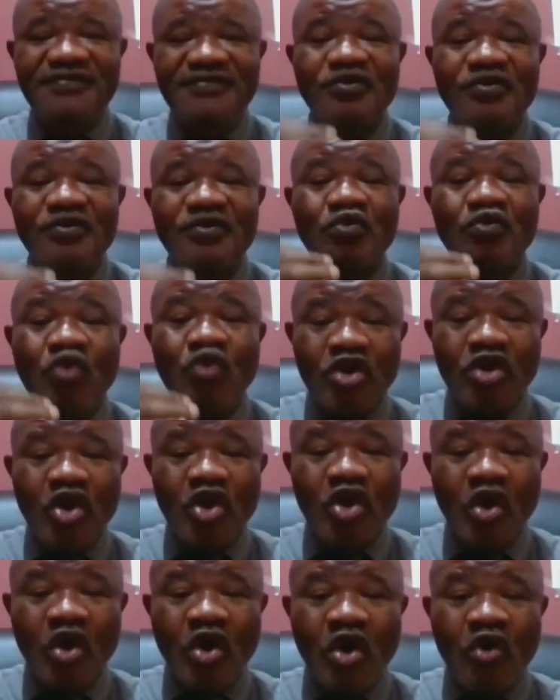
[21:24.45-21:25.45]
even
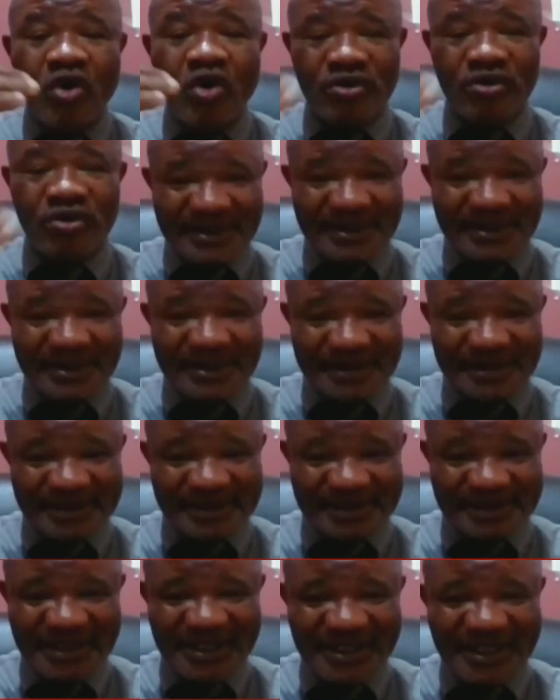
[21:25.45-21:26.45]
one-on-one
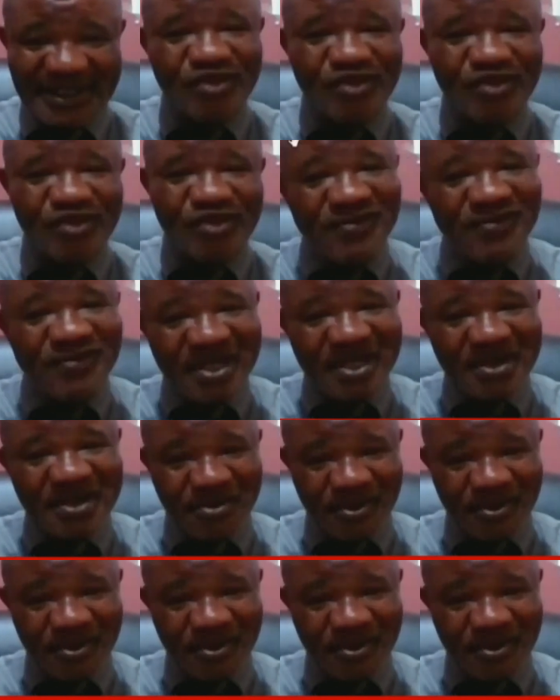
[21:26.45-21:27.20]
contact is also very